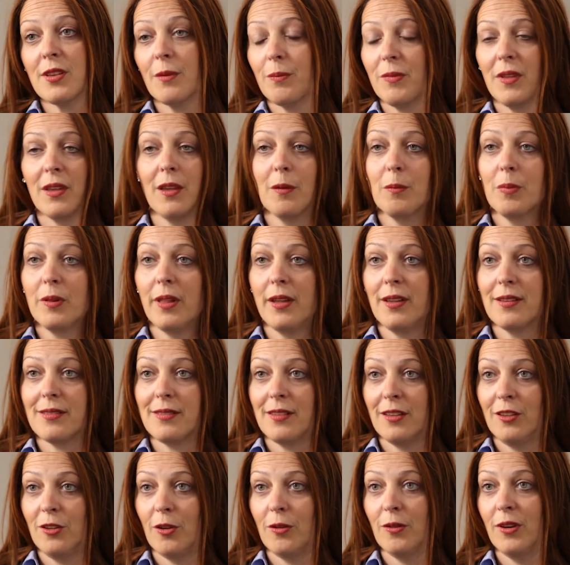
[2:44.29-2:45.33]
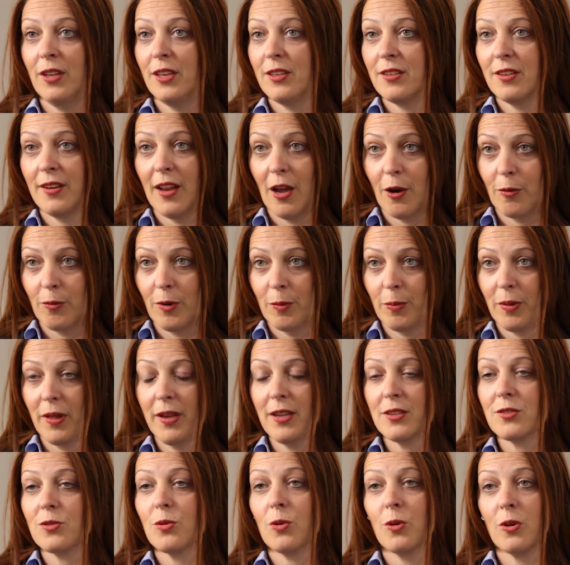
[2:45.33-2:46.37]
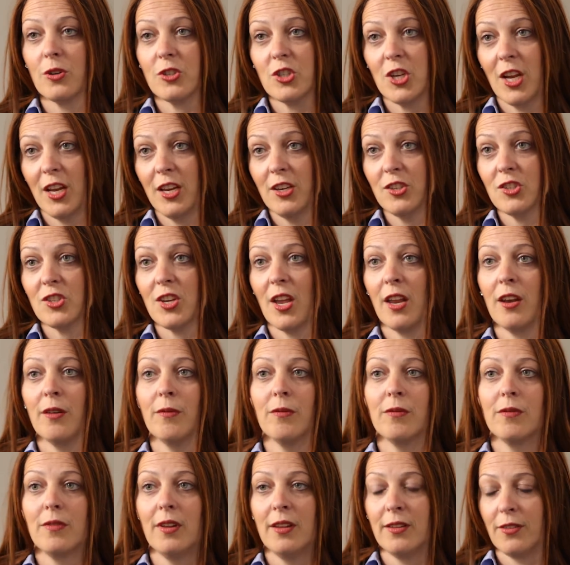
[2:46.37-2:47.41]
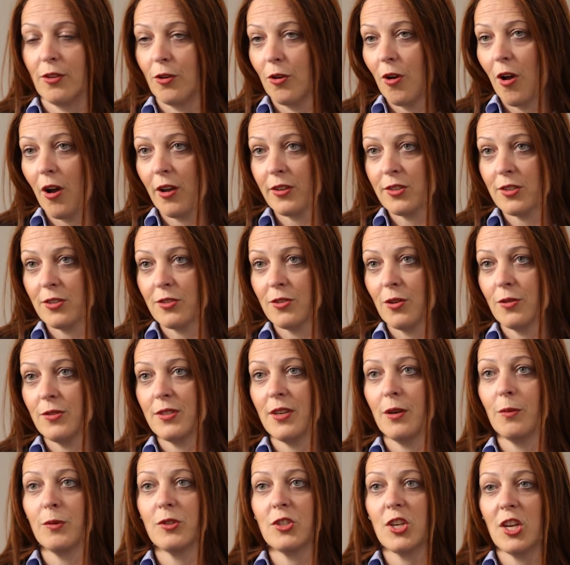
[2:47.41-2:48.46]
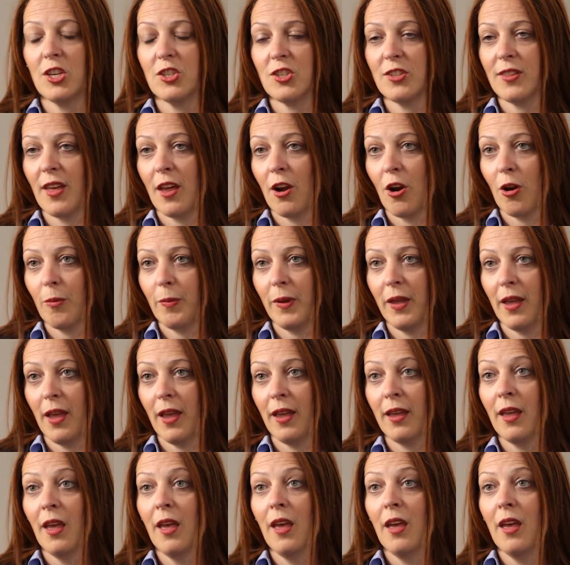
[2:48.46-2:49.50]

something in place that you need to now replace or change, and is there cost associated with changing that RPA?